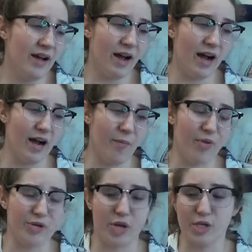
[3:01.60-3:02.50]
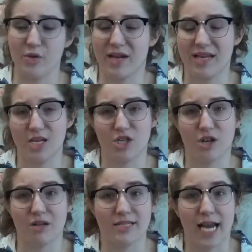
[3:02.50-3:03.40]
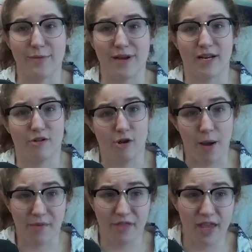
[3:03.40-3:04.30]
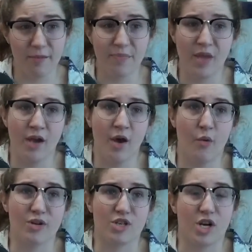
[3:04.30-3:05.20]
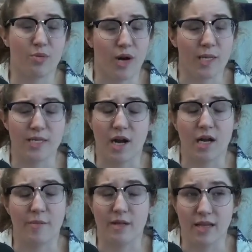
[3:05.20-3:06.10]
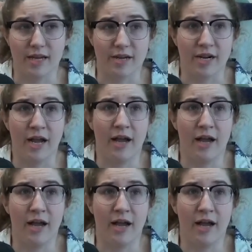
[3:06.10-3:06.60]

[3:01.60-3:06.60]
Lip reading: There's also a condition called diabetic neuropathy, which I'll probably talk about later.